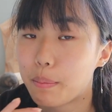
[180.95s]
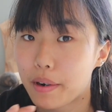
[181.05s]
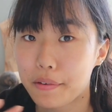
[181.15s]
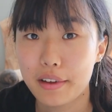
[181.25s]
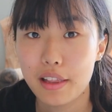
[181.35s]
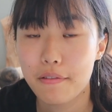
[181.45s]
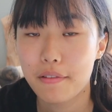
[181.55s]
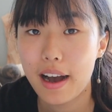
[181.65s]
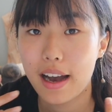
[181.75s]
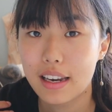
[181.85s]
perfectly
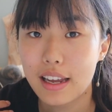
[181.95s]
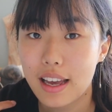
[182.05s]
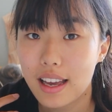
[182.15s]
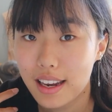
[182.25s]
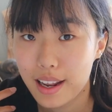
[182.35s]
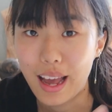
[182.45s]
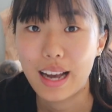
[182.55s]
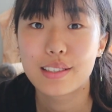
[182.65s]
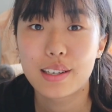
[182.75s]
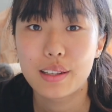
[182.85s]
fine, and I
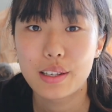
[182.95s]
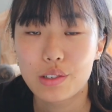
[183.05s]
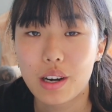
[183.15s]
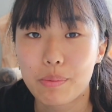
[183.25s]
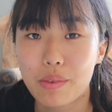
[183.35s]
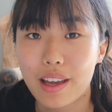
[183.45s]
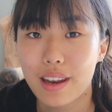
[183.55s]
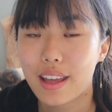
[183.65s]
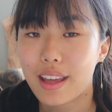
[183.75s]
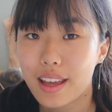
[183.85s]
accidentally dropped it.